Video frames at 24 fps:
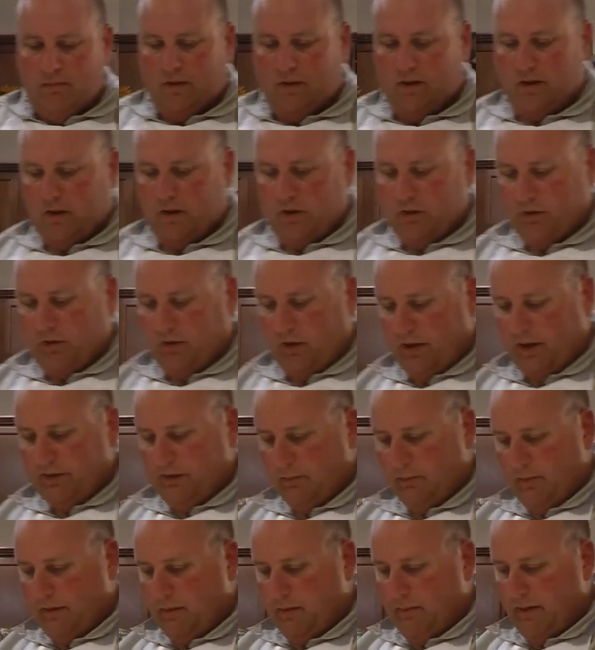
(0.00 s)
Get a good slice.
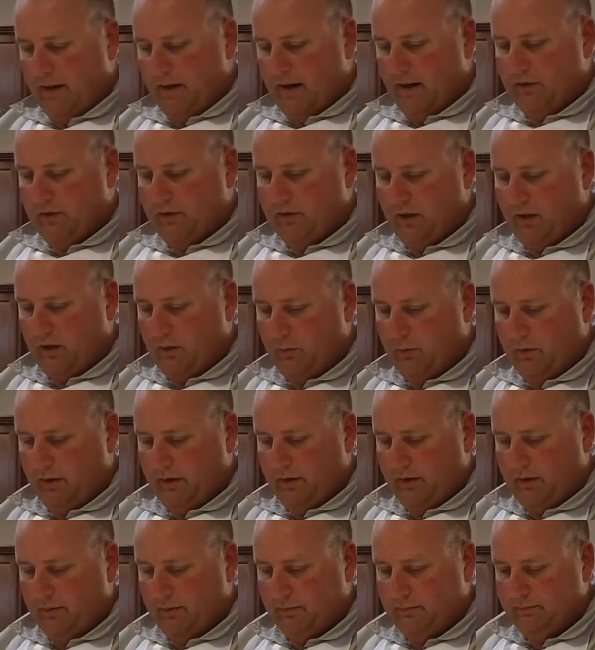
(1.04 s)
I'm gonna get me a nice center one
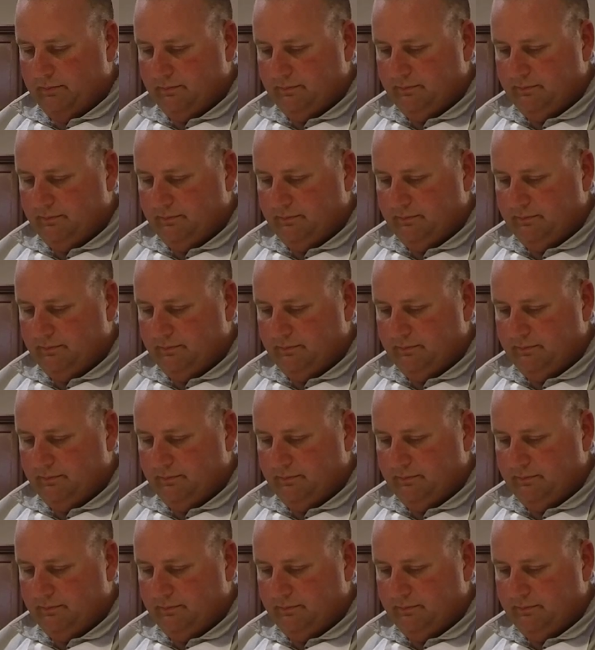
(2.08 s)
here.